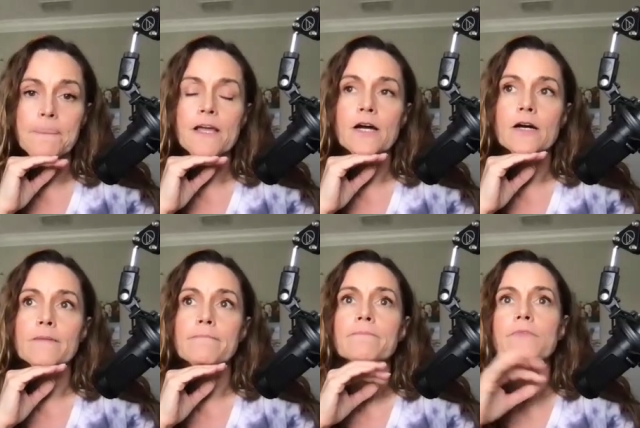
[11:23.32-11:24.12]

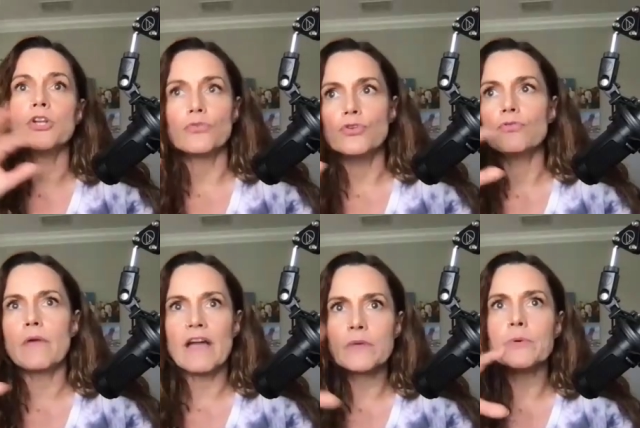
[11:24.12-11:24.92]
um, you know, you,
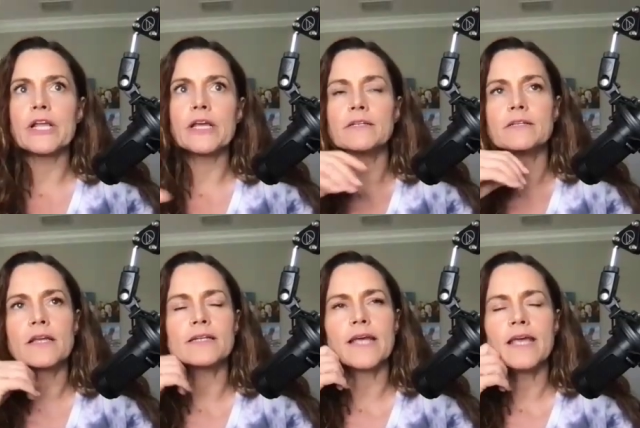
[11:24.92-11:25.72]
everybody can
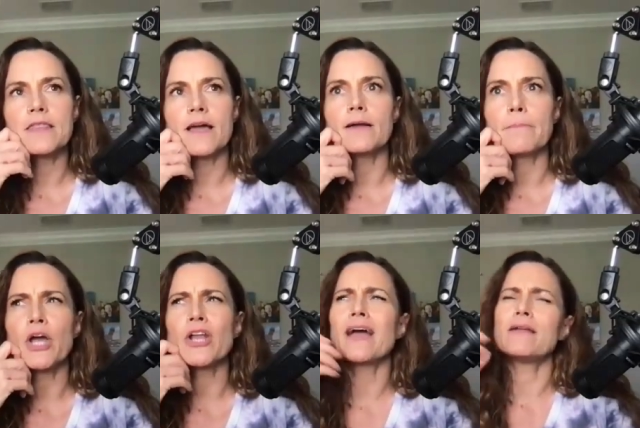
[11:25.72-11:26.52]
can take that,
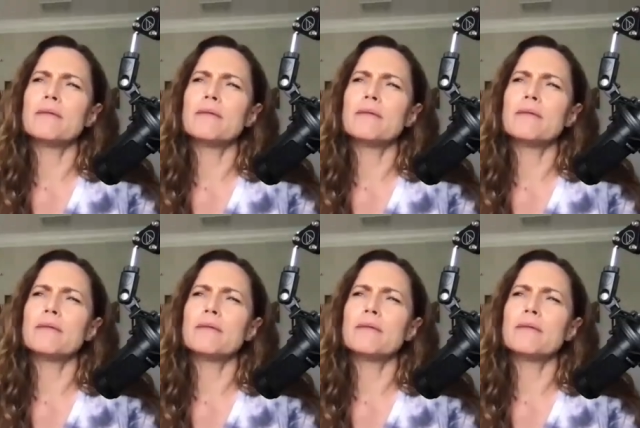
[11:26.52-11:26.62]
but I,